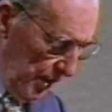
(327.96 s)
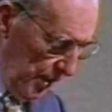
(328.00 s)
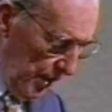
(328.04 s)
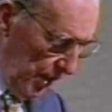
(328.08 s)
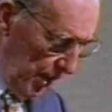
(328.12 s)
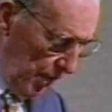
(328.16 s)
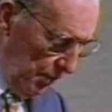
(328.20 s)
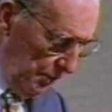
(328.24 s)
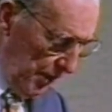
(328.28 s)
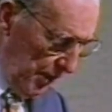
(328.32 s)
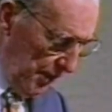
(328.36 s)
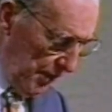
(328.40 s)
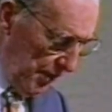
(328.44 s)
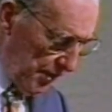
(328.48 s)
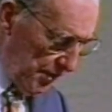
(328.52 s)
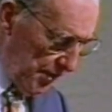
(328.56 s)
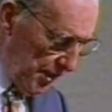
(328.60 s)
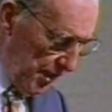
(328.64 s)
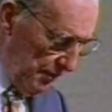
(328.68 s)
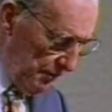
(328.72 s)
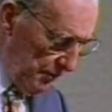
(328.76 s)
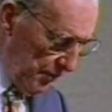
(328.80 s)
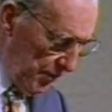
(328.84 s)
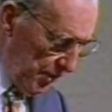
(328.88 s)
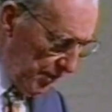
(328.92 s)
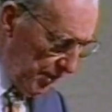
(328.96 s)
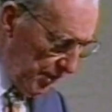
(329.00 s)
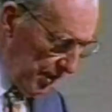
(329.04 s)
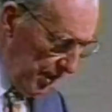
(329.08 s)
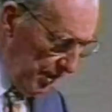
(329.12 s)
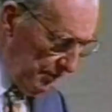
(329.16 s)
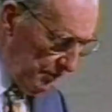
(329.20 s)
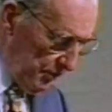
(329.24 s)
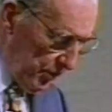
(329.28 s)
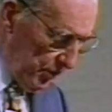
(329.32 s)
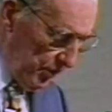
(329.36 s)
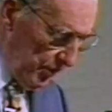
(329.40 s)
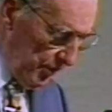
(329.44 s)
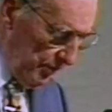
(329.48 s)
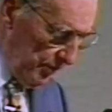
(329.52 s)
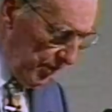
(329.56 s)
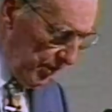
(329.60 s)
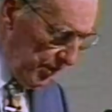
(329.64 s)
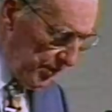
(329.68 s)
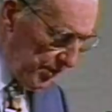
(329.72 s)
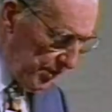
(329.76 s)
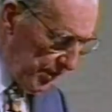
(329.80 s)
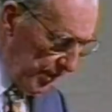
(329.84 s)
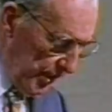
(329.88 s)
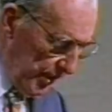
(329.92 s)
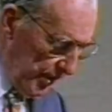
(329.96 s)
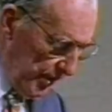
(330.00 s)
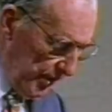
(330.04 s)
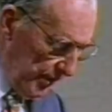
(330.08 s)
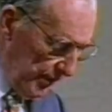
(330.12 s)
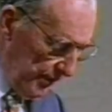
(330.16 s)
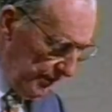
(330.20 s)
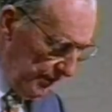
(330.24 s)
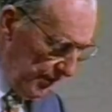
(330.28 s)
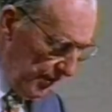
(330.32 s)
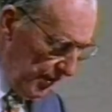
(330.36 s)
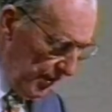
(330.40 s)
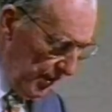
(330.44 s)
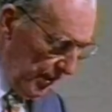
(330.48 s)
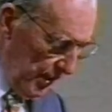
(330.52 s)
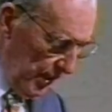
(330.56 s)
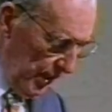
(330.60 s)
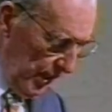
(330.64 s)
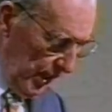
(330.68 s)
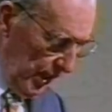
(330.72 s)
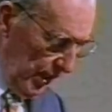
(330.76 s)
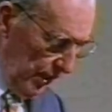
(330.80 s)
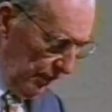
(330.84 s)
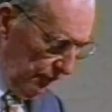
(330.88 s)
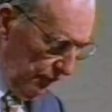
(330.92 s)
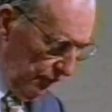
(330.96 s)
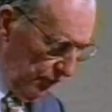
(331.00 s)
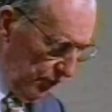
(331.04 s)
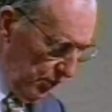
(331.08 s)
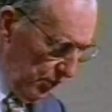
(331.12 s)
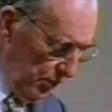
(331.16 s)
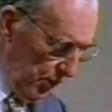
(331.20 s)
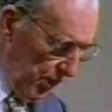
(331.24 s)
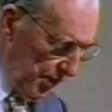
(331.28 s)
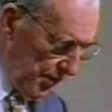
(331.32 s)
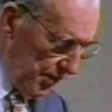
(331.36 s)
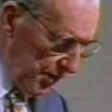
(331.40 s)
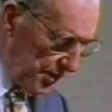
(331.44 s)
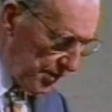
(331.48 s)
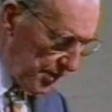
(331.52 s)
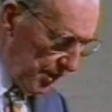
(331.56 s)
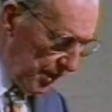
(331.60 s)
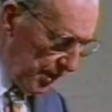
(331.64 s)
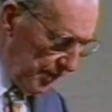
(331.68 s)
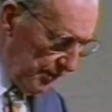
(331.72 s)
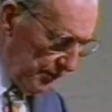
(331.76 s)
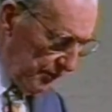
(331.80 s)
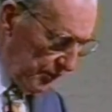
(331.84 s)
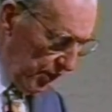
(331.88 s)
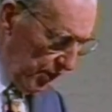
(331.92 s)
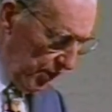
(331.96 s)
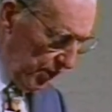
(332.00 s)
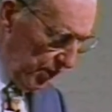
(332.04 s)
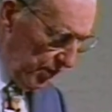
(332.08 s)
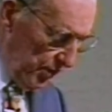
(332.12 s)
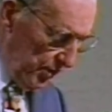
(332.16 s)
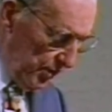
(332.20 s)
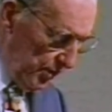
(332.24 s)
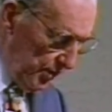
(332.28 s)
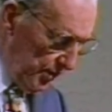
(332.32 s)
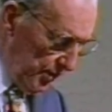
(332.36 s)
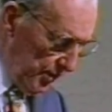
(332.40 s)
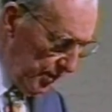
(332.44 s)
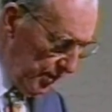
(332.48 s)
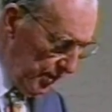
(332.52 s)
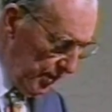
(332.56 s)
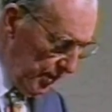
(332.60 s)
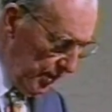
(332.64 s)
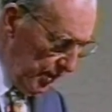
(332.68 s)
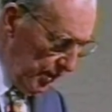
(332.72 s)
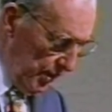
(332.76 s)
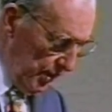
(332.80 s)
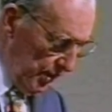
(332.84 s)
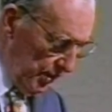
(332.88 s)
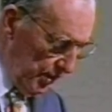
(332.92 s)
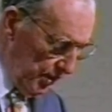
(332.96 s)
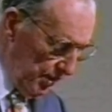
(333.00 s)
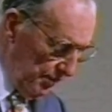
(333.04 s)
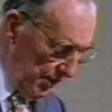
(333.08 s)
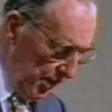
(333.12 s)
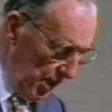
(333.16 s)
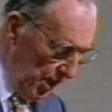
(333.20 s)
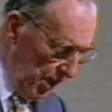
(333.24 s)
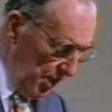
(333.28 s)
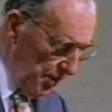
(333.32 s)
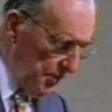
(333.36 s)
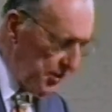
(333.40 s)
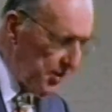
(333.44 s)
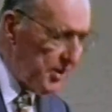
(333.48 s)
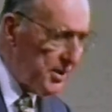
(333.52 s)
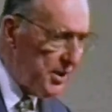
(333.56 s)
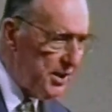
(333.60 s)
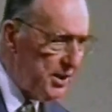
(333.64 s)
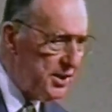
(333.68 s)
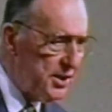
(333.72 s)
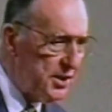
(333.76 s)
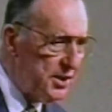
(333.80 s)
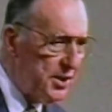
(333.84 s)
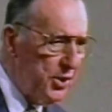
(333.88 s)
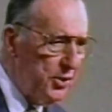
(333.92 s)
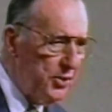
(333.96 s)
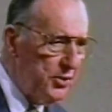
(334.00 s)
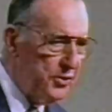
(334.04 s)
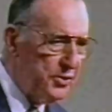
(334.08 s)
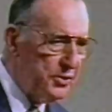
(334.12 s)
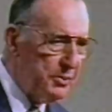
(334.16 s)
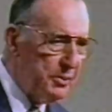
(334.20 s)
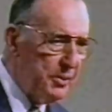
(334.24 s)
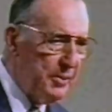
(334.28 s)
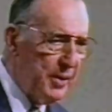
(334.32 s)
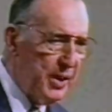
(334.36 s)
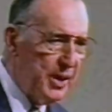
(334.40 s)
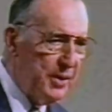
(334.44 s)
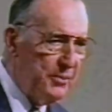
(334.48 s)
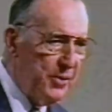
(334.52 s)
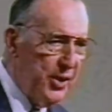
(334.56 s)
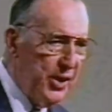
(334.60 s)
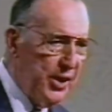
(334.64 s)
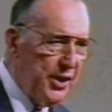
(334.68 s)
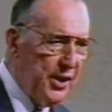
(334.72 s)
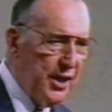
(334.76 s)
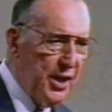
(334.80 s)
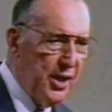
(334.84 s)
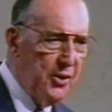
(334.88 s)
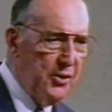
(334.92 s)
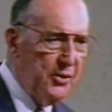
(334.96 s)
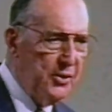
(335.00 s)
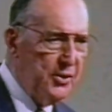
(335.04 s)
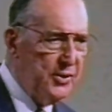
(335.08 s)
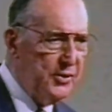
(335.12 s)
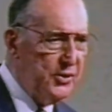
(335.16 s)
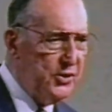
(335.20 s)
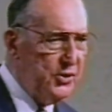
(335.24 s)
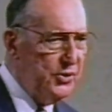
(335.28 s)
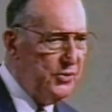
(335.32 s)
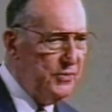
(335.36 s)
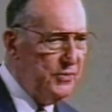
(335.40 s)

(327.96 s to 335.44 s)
"Now when the tempter came to him, he said, 'If you are the Son of God, command that these stones be made bread.'" Now,